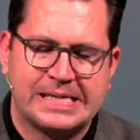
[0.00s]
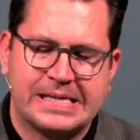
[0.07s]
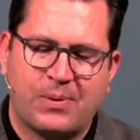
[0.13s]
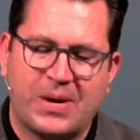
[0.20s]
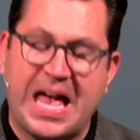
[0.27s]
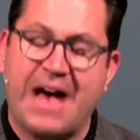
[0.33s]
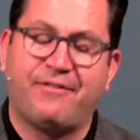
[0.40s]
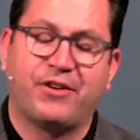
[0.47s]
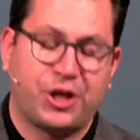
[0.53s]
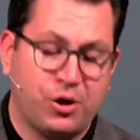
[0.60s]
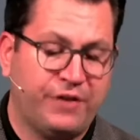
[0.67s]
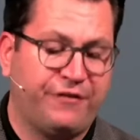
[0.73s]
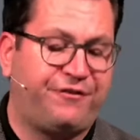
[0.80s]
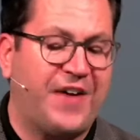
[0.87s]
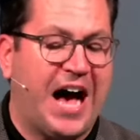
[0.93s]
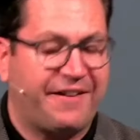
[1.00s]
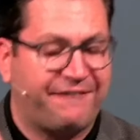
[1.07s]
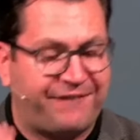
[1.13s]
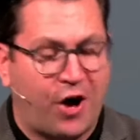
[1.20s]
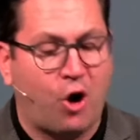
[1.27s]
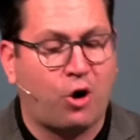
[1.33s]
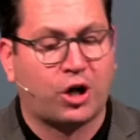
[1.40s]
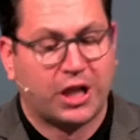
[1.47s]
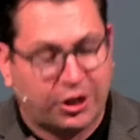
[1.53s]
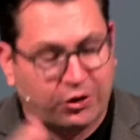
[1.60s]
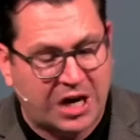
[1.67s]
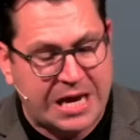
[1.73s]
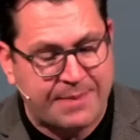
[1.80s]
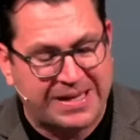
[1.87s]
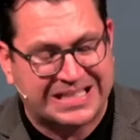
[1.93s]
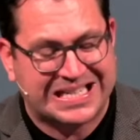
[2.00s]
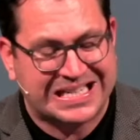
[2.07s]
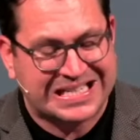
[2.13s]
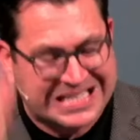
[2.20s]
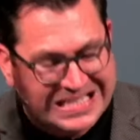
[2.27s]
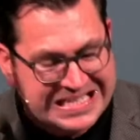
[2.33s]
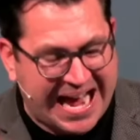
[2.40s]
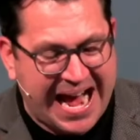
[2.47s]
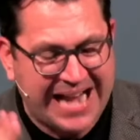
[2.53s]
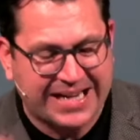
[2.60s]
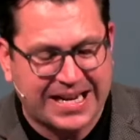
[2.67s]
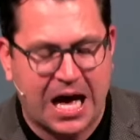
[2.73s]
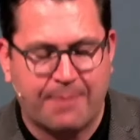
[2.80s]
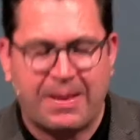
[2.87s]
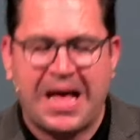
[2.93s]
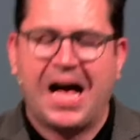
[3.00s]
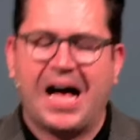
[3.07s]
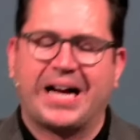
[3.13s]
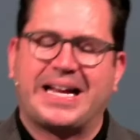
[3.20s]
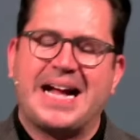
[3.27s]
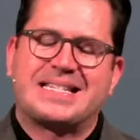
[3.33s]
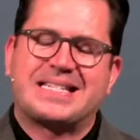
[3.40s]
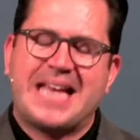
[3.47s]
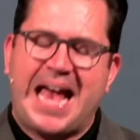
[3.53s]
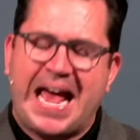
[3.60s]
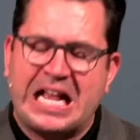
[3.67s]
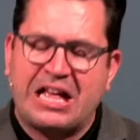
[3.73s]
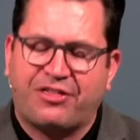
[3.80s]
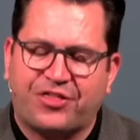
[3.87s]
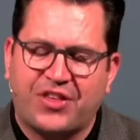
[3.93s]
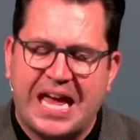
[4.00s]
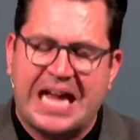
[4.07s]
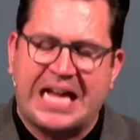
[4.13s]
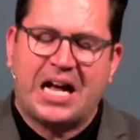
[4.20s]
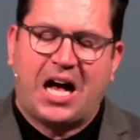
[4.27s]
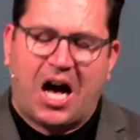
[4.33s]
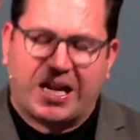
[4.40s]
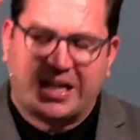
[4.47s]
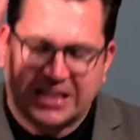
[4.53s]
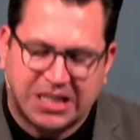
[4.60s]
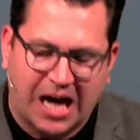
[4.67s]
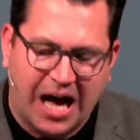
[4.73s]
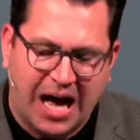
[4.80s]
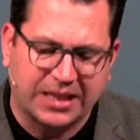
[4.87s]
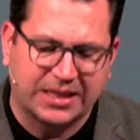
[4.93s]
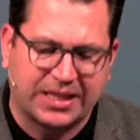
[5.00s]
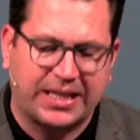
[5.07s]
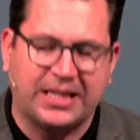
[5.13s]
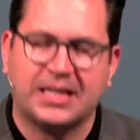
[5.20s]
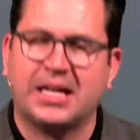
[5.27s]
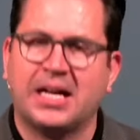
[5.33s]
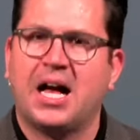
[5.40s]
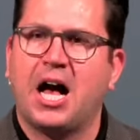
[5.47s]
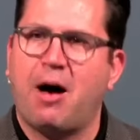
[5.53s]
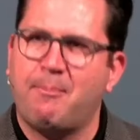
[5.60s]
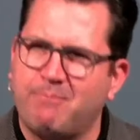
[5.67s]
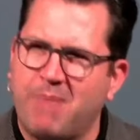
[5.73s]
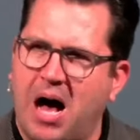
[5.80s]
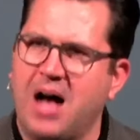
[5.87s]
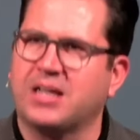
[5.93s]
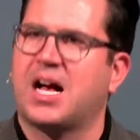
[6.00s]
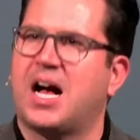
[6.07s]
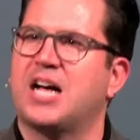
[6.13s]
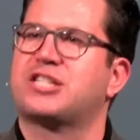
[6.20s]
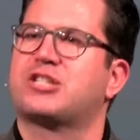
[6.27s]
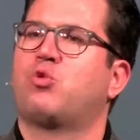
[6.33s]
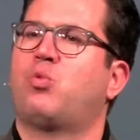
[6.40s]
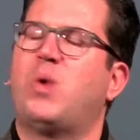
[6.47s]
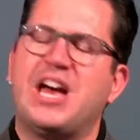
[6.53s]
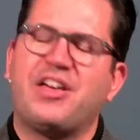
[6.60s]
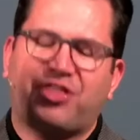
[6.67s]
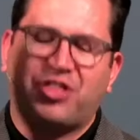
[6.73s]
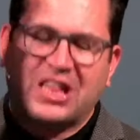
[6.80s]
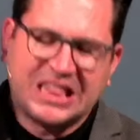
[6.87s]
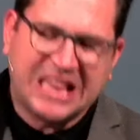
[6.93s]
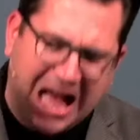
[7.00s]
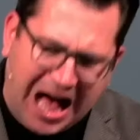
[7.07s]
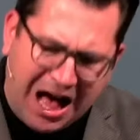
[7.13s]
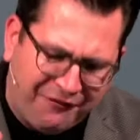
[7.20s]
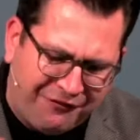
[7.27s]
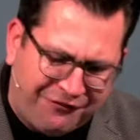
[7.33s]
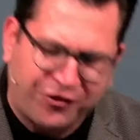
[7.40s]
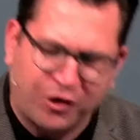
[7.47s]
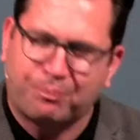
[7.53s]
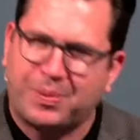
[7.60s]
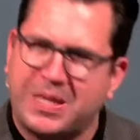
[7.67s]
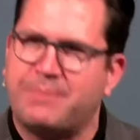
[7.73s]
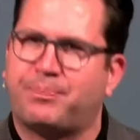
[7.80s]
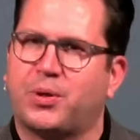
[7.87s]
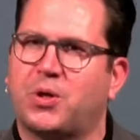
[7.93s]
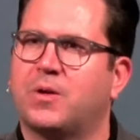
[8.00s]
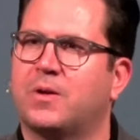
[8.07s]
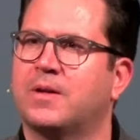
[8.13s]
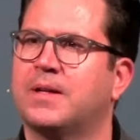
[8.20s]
We have a unified vocal agreement to stand up against anything ungodly among us with love for people.